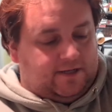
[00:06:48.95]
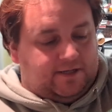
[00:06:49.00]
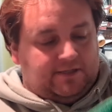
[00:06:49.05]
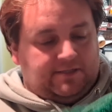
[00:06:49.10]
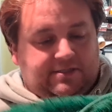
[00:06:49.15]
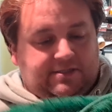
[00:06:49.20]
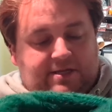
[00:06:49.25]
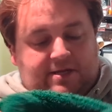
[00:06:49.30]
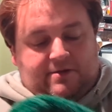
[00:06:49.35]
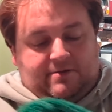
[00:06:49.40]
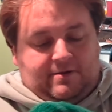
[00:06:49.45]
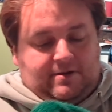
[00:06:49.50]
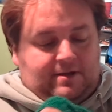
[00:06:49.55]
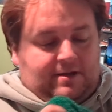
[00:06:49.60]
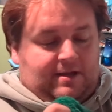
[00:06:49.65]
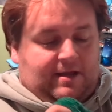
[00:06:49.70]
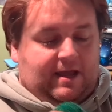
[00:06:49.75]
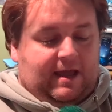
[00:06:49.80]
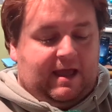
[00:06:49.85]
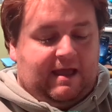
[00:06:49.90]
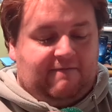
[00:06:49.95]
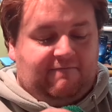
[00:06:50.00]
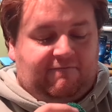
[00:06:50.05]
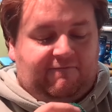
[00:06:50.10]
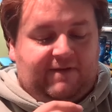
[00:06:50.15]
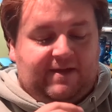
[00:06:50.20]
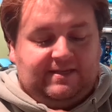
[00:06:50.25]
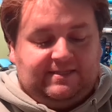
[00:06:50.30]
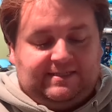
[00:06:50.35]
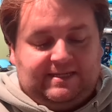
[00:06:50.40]
So it
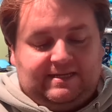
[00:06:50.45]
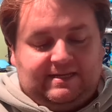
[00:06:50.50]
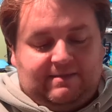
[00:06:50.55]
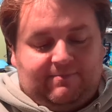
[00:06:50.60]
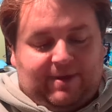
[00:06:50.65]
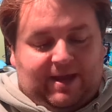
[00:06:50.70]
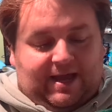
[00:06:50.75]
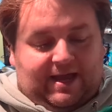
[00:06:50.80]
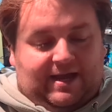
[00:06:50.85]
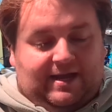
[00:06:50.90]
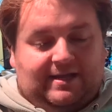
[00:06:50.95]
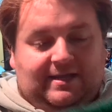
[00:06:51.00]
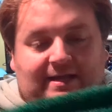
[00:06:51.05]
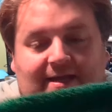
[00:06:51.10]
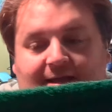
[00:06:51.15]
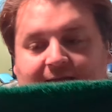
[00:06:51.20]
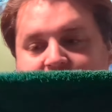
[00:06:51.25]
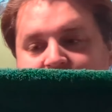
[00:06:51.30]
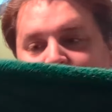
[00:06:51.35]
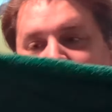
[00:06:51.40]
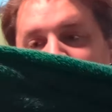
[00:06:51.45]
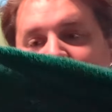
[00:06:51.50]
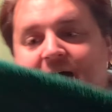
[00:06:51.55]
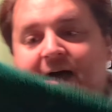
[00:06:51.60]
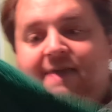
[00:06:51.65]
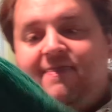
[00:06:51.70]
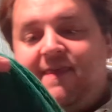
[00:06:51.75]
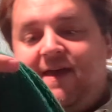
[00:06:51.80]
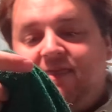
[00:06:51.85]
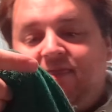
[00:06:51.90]
fits in the bag,
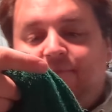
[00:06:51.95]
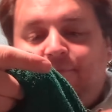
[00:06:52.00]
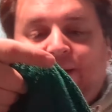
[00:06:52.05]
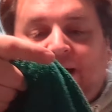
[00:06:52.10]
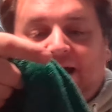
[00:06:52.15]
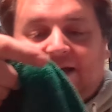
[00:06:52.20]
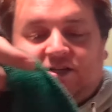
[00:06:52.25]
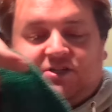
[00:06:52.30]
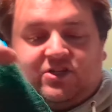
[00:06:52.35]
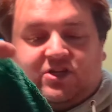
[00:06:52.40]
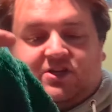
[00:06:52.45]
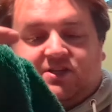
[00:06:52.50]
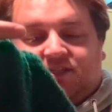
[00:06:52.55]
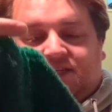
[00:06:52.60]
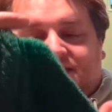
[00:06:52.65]
and then the bag turns